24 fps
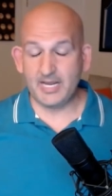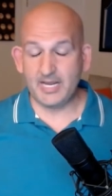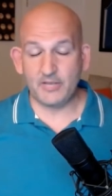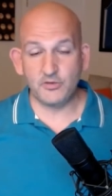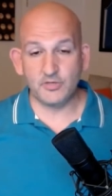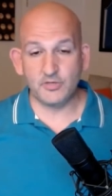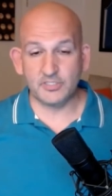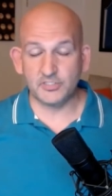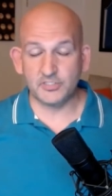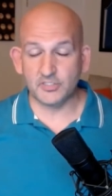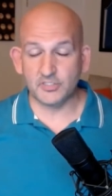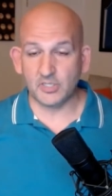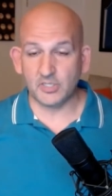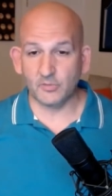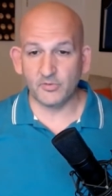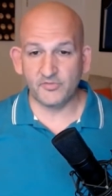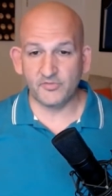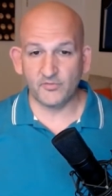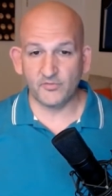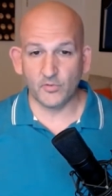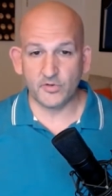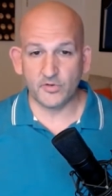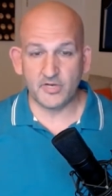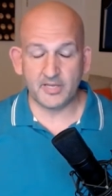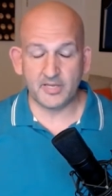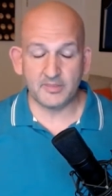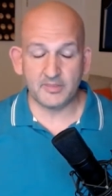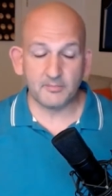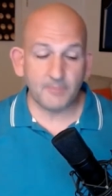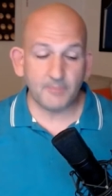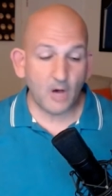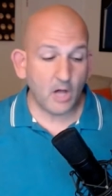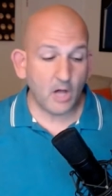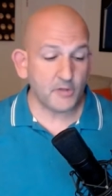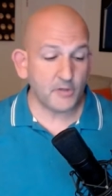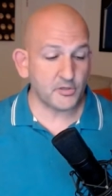Now you can start with Fournier and
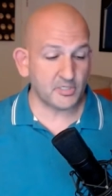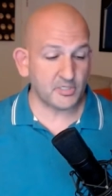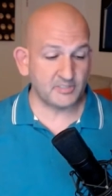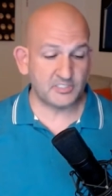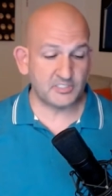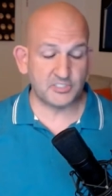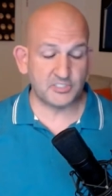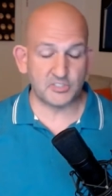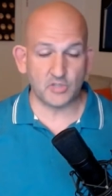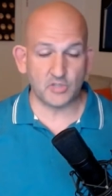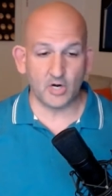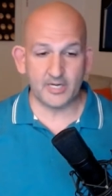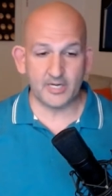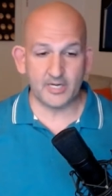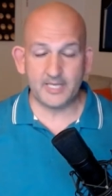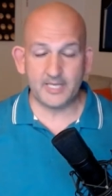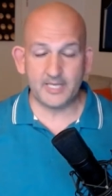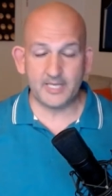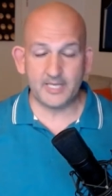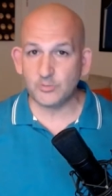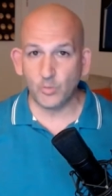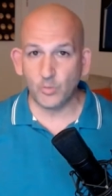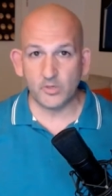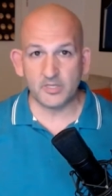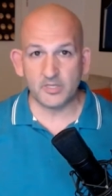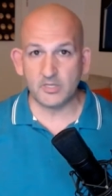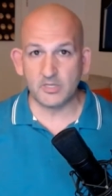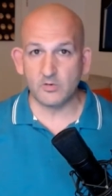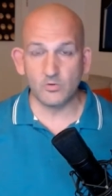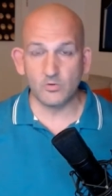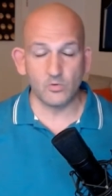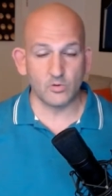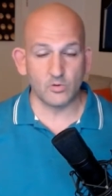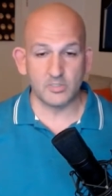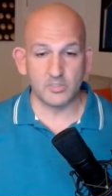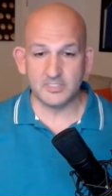the ball. You can start him as one of the
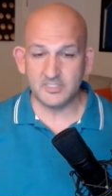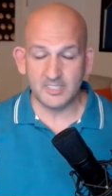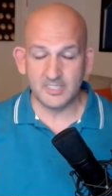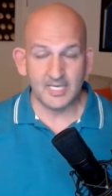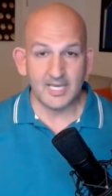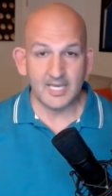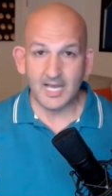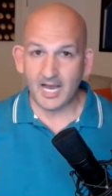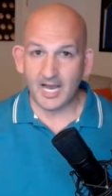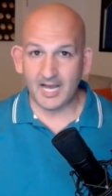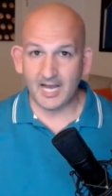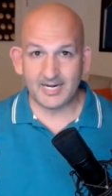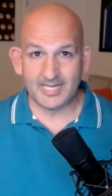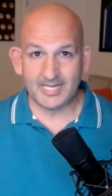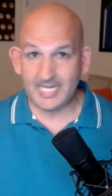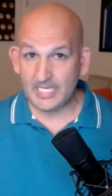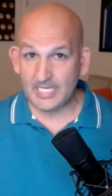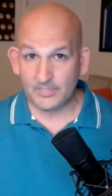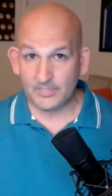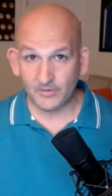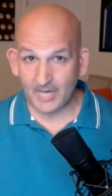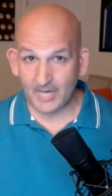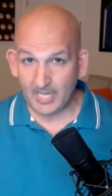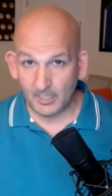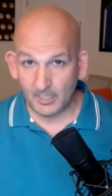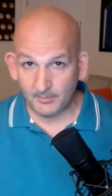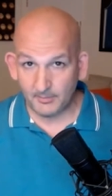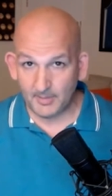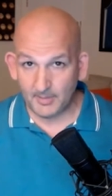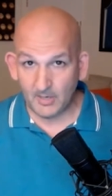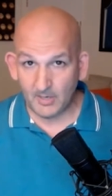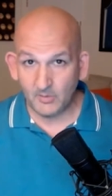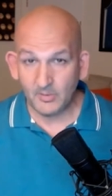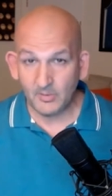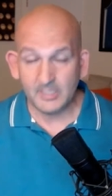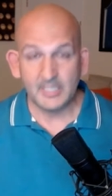horns on either
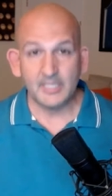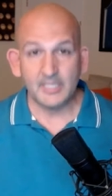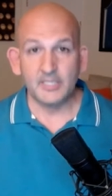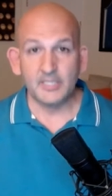elbow.